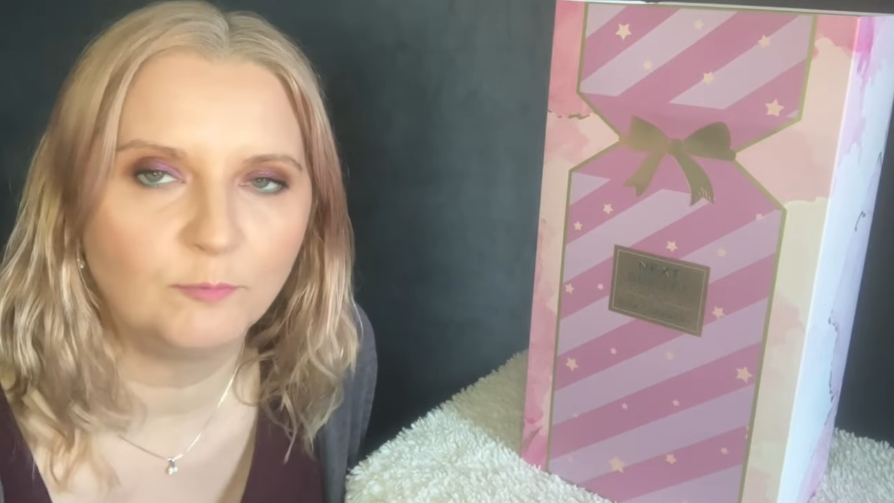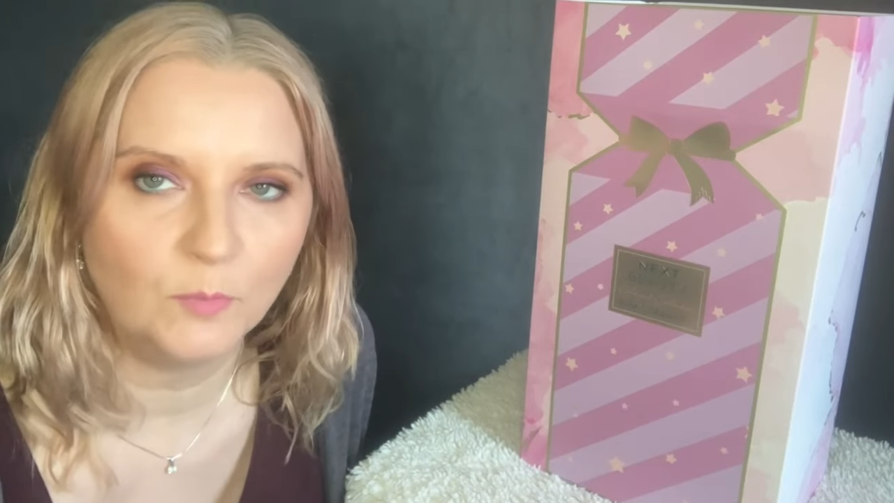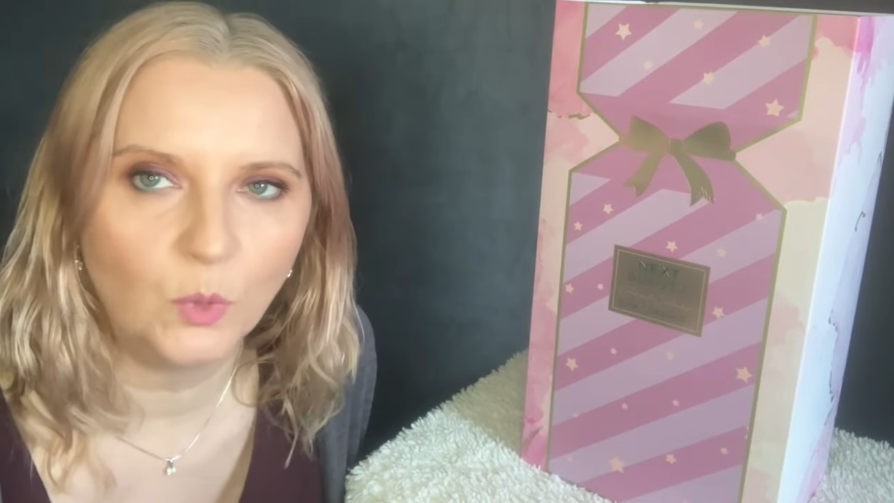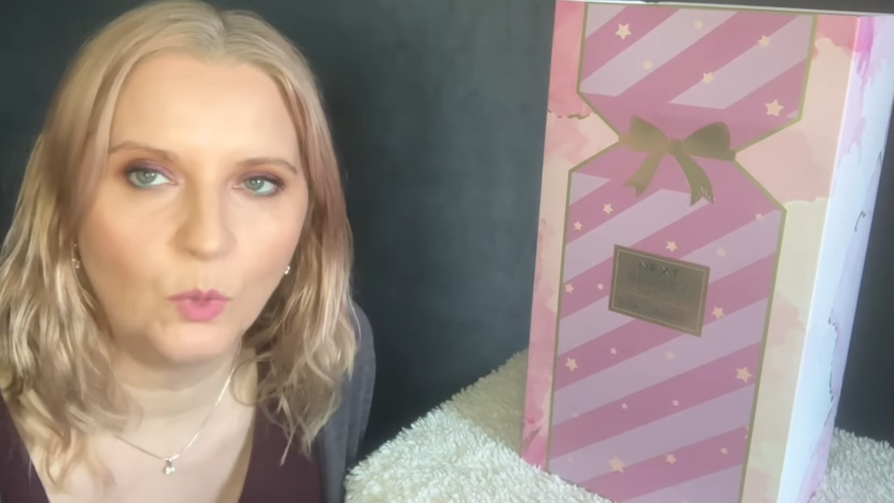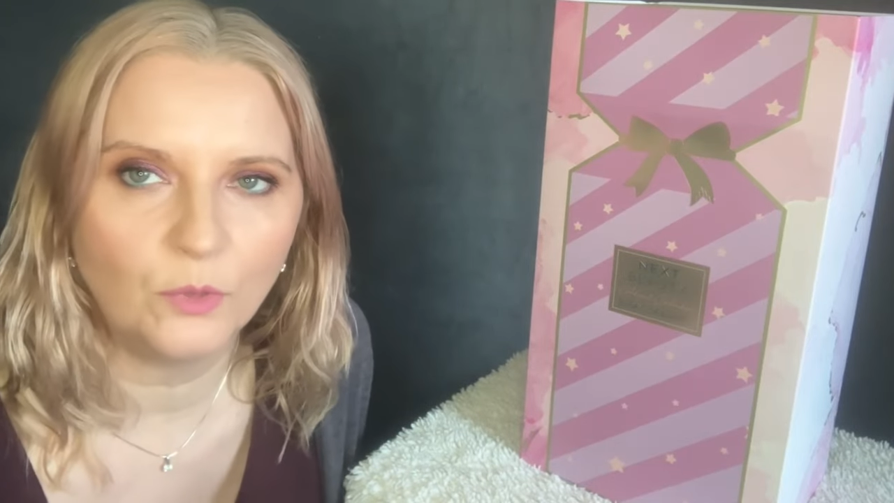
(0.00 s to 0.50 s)

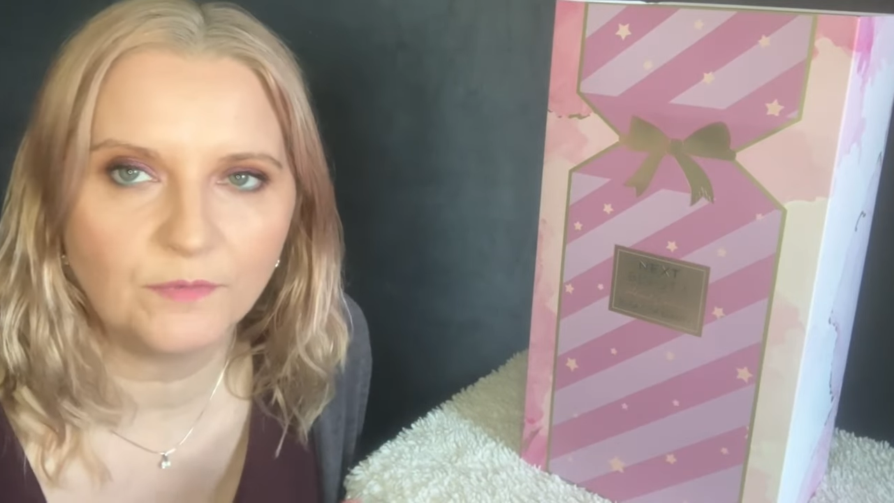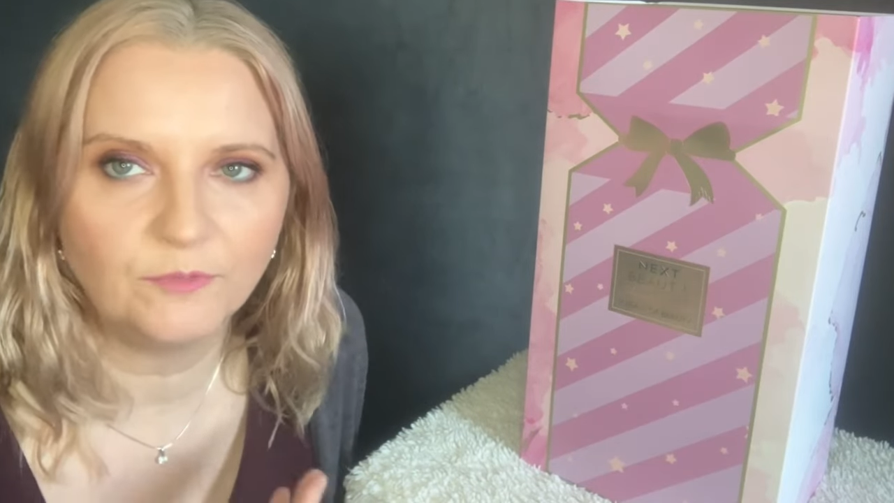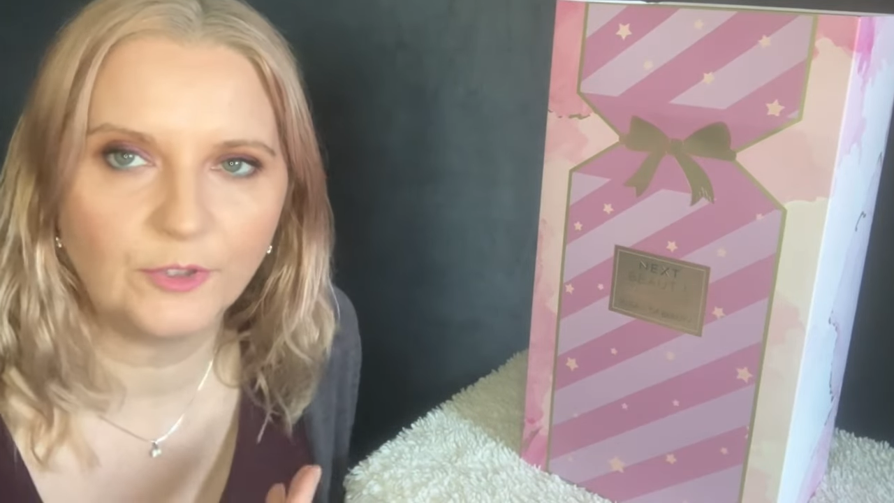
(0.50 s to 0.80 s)
more than